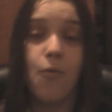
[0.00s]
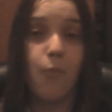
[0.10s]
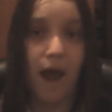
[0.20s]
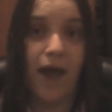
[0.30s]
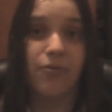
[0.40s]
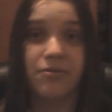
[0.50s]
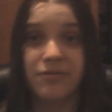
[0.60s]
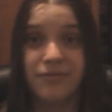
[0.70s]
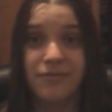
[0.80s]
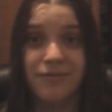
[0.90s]
Wow.
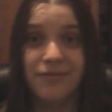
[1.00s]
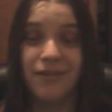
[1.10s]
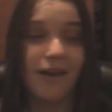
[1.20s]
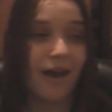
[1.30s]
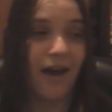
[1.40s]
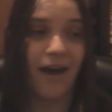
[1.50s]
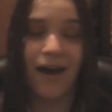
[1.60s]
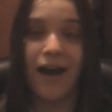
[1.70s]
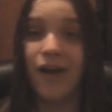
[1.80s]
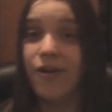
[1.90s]

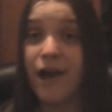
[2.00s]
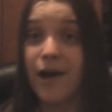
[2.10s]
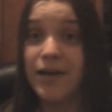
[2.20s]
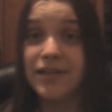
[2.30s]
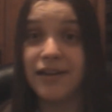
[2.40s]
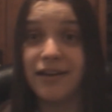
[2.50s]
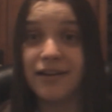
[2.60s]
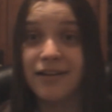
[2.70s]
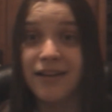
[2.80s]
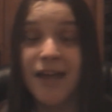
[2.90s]
I don't know how I did
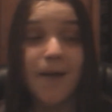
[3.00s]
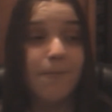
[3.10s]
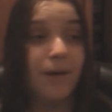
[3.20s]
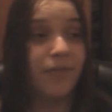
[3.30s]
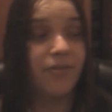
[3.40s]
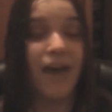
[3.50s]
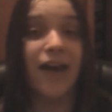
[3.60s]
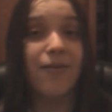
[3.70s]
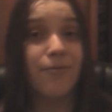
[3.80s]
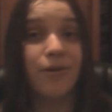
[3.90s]
it. But
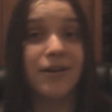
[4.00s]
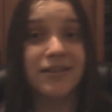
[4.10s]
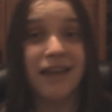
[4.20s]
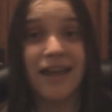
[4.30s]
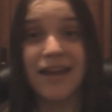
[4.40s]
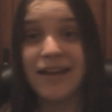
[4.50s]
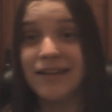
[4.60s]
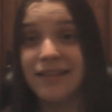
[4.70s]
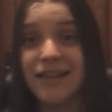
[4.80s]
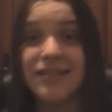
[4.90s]
that was
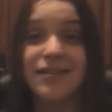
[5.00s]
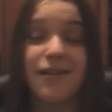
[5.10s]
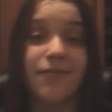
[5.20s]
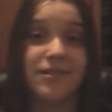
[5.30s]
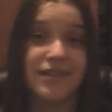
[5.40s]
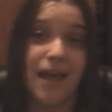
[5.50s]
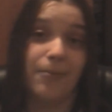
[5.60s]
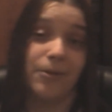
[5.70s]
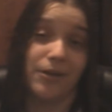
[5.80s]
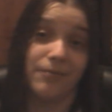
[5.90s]
a lesson of
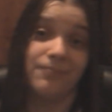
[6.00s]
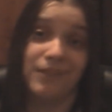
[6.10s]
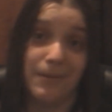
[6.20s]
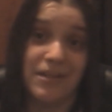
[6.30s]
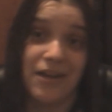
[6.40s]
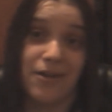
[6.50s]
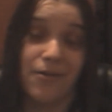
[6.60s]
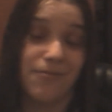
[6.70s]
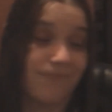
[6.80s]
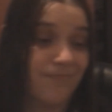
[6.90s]
stamina, let me tell
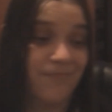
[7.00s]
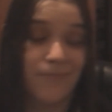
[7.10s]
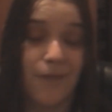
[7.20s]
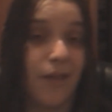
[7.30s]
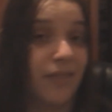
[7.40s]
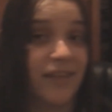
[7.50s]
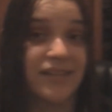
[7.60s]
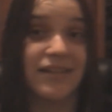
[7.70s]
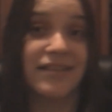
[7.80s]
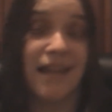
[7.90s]
you.
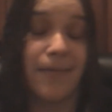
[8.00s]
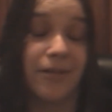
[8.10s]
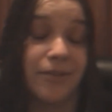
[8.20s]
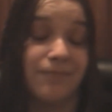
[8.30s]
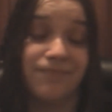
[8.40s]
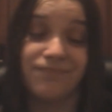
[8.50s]
Lesson of stamina.